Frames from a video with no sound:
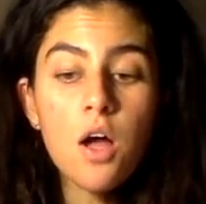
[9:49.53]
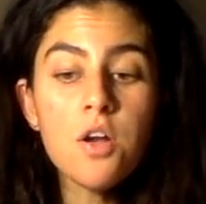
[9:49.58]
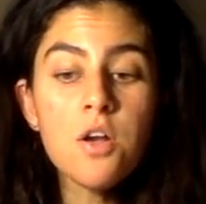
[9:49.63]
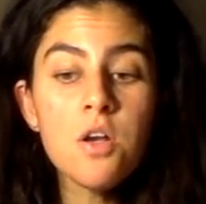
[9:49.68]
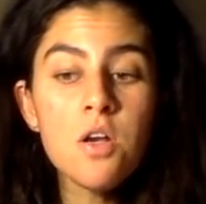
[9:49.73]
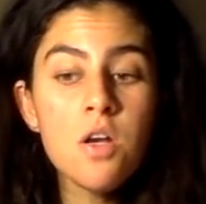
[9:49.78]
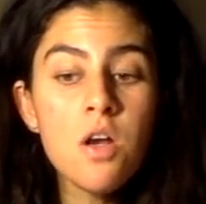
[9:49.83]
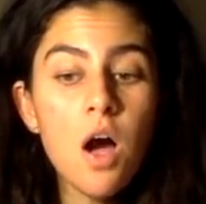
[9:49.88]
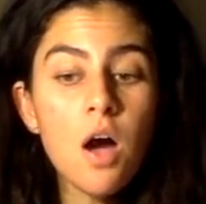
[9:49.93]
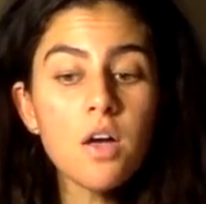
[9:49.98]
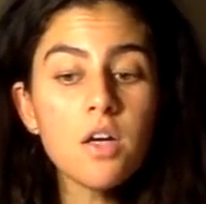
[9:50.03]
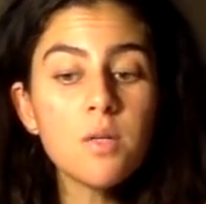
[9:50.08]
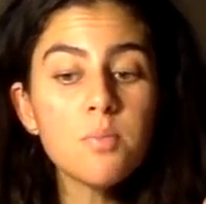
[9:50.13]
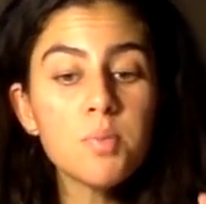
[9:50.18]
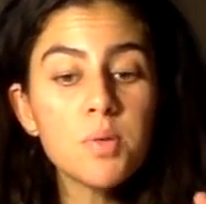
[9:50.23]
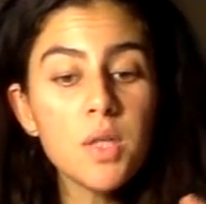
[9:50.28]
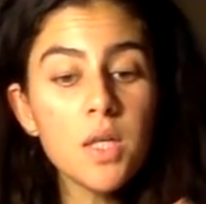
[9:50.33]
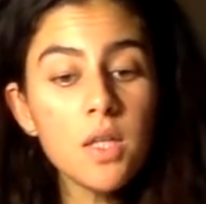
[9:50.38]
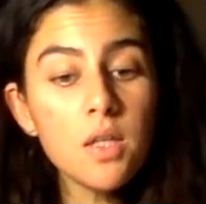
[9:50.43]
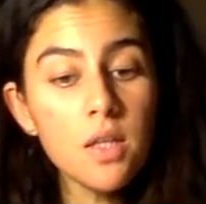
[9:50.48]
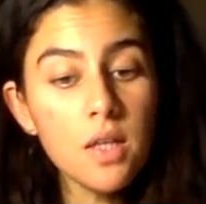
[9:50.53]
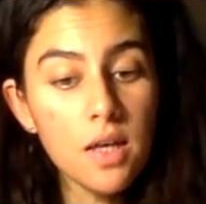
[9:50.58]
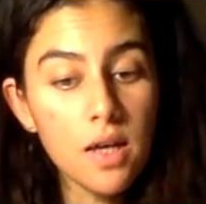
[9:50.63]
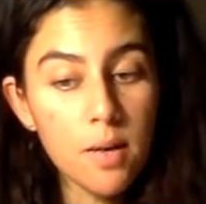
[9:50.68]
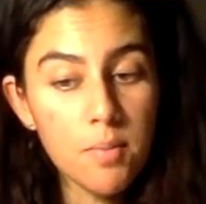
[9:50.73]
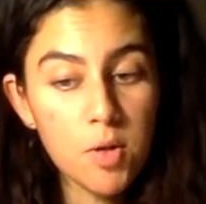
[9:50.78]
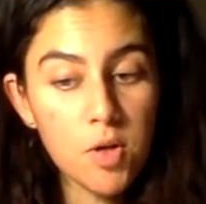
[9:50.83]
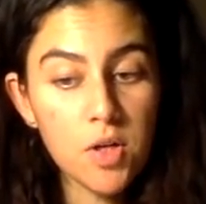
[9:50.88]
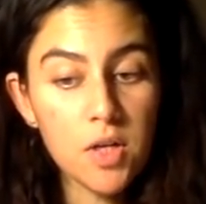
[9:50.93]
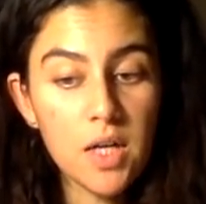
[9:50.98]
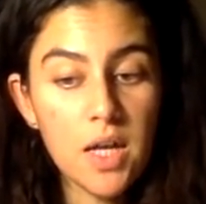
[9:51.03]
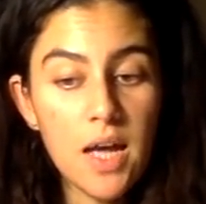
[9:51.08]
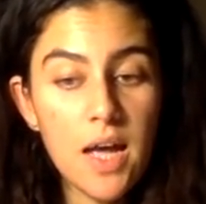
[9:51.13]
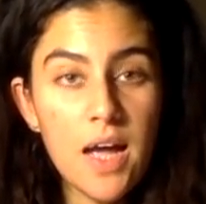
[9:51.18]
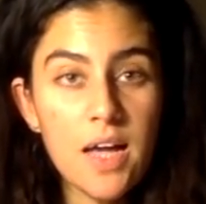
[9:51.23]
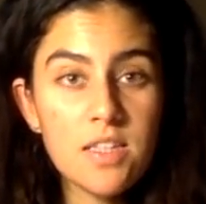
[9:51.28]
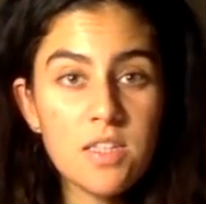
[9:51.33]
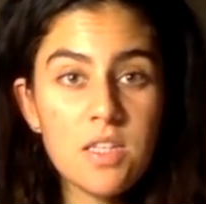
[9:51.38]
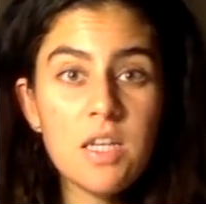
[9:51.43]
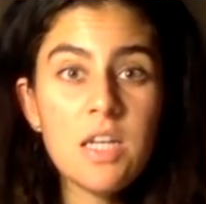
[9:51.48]
Not completely, I'm hearing
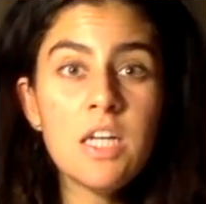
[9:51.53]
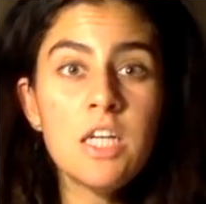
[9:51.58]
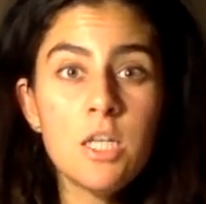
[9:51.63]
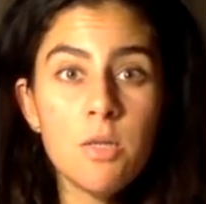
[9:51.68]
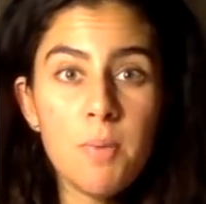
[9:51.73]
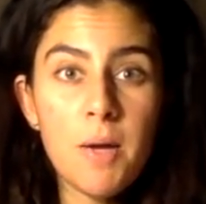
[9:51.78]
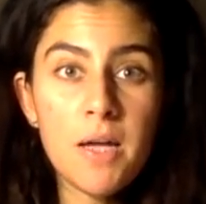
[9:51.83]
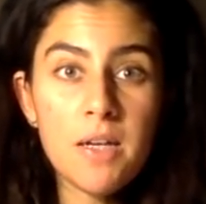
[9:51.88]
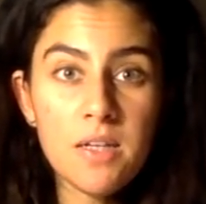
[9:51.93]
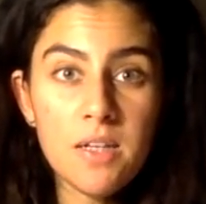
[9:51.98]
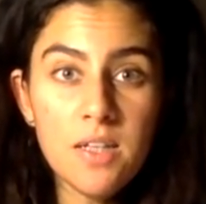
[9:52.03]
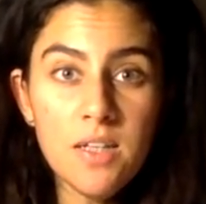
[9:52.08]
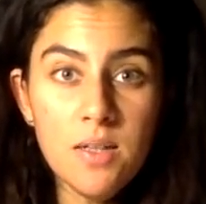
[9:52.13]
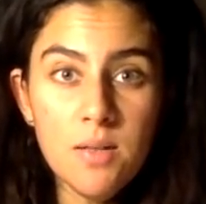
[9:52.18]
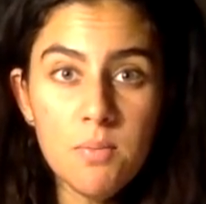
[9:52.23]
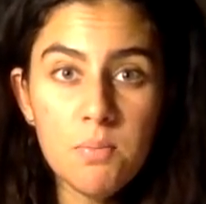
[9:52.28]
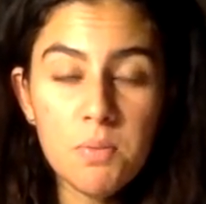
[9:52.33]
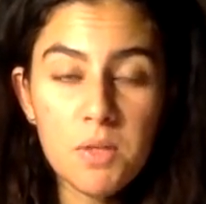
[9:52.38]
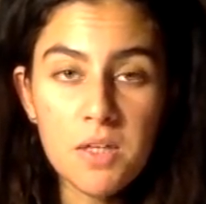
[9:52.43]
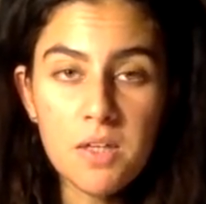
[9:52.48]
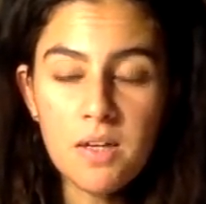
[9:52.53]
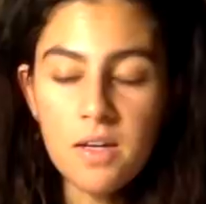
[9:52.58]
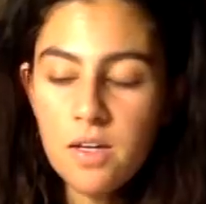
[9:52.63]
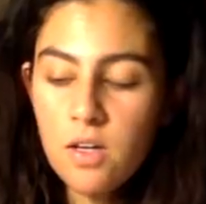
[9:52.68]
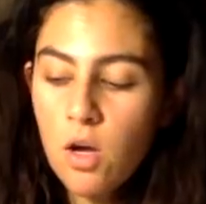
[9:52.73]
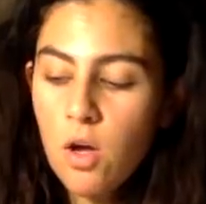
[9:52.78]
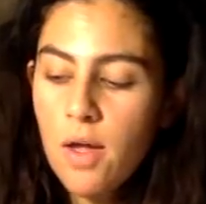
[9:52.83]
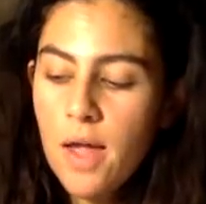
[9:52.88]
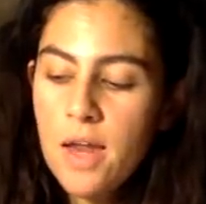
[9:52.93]
as an independent being,